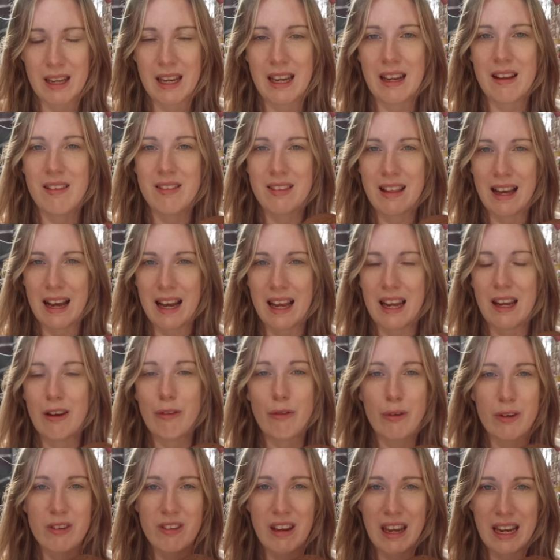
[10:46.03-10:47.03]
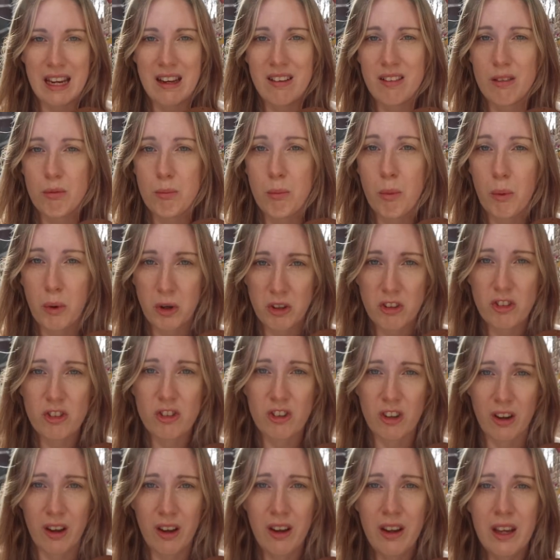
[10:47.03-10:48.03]
it is that it retains
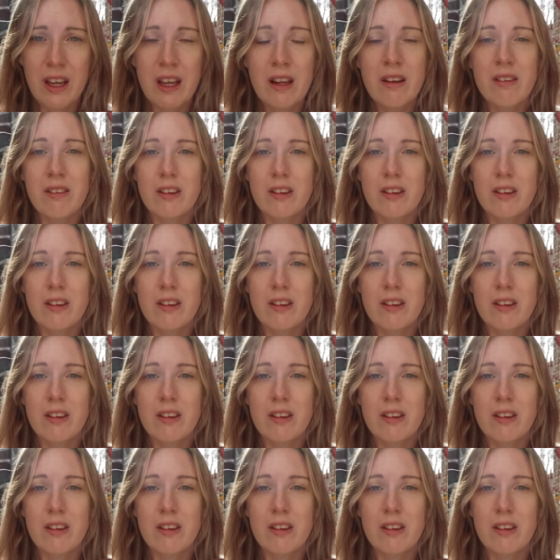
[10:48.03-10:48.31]
moisture,